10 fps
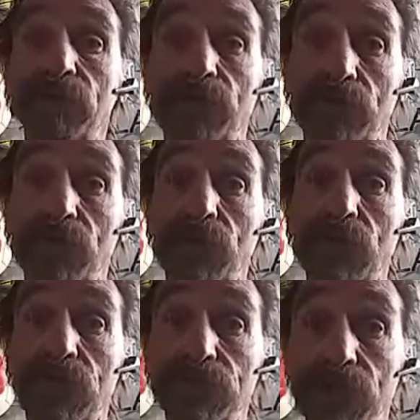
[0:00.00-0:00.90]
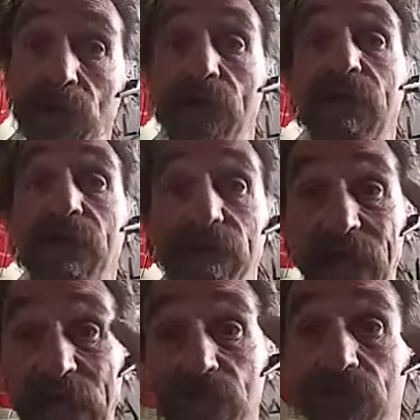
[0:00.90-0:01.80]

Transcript: to do it. That is